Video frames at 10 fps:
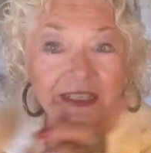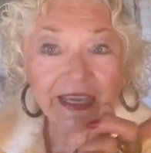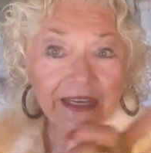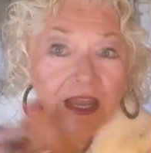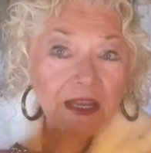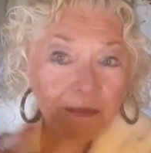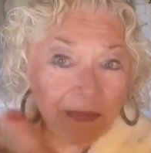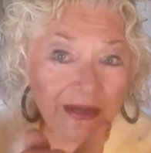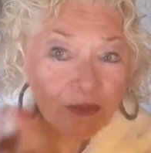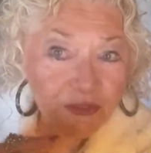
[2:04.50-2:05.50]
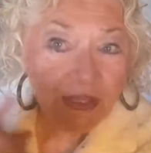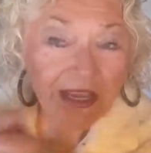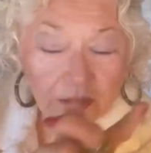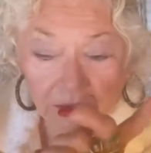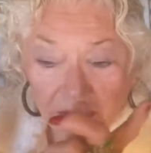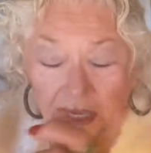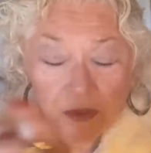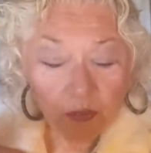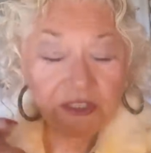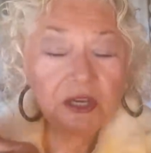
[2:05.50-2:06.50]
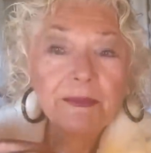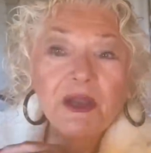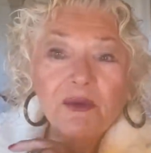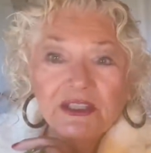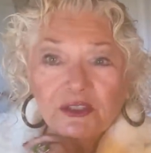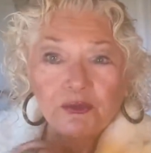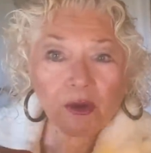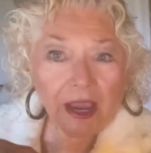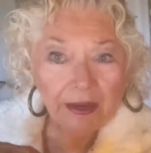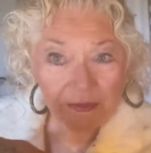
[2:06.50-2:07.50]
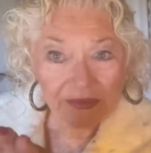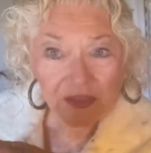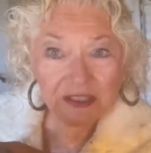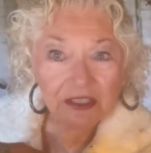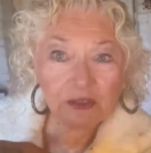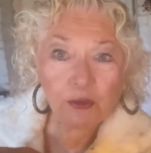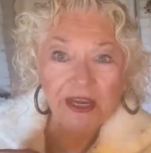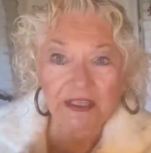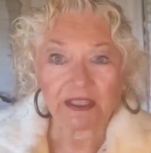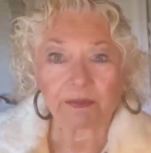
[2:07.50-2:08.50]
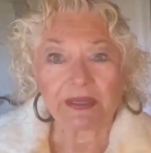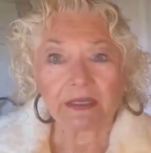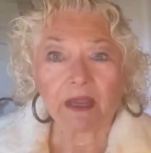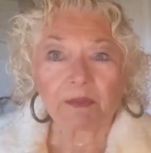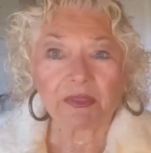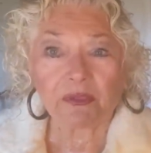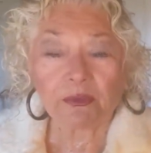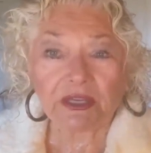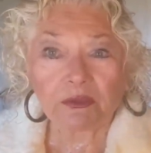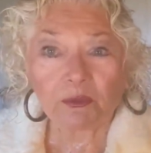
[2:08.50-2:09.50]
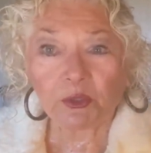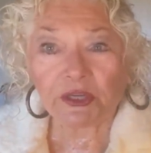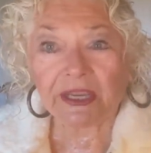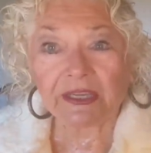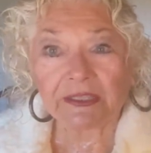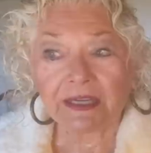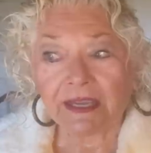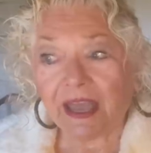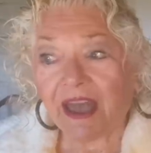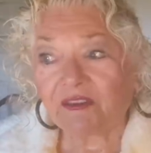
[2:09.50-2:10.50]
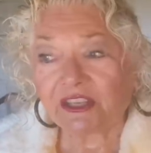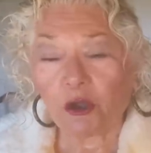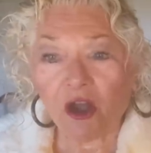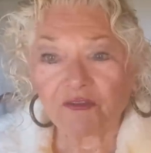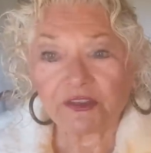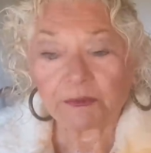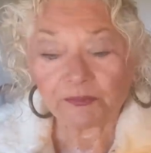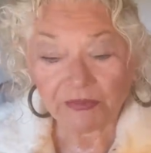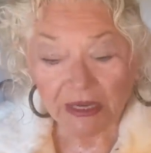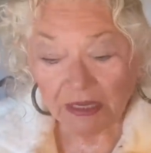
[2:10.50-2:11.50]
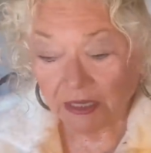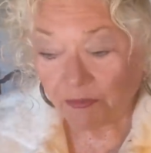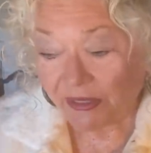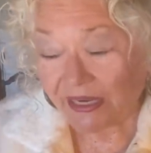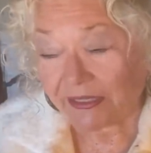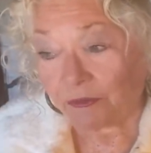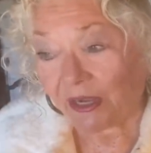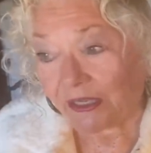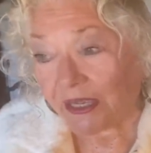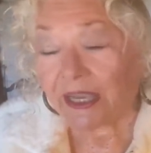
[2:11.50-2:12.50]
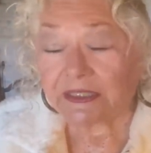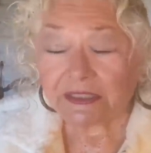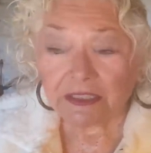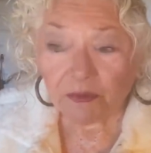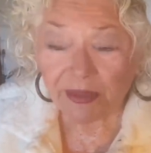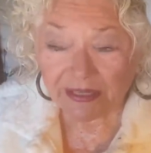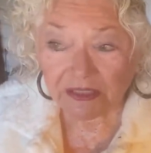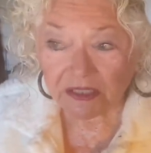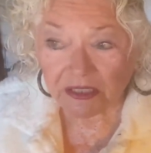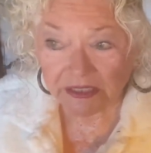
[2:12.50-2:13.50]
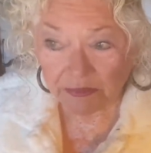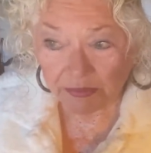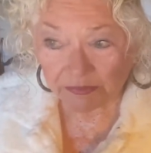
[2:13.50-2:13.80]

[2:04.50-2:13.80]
get on a better cycle, which I'm going to try. I mean, this is crazy, being up at 3 in the morning and having coffee. But anyway, I did go back to sleep